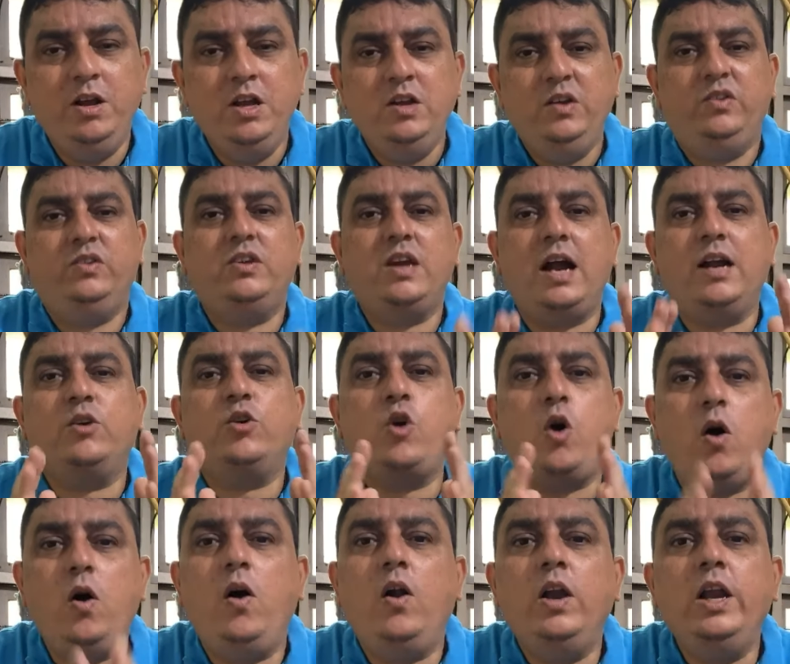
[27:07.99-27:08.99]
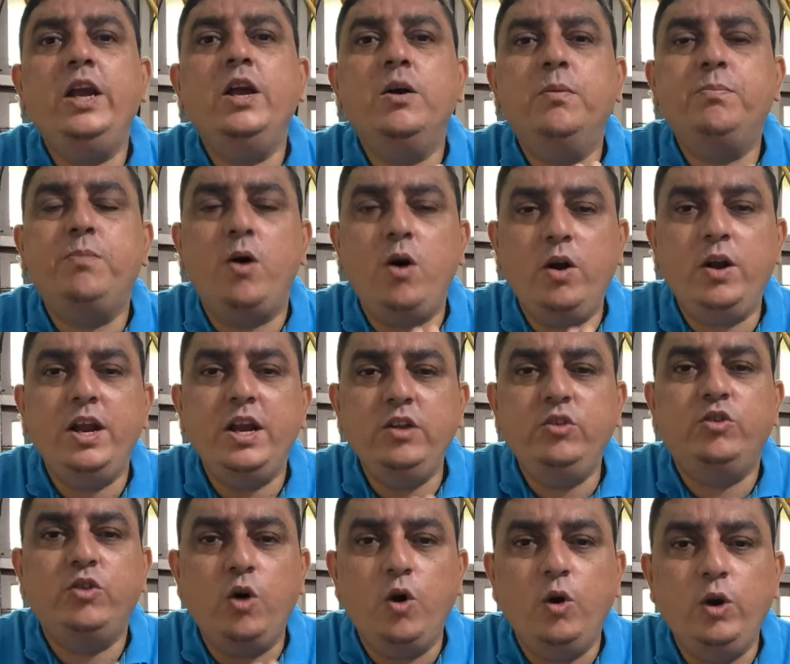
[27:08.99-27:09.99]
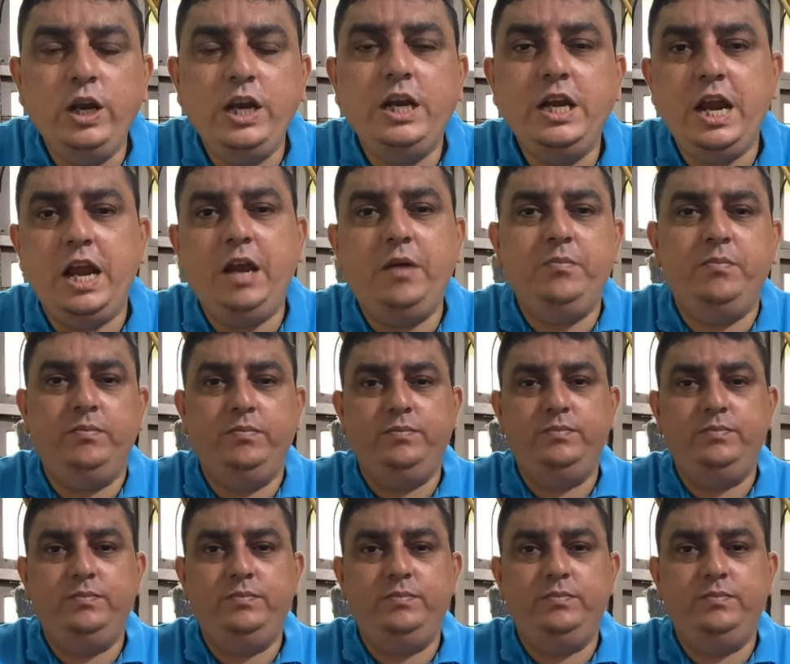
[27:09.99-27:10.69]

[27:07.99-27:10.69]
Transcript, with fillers: Start calling upon His holy name.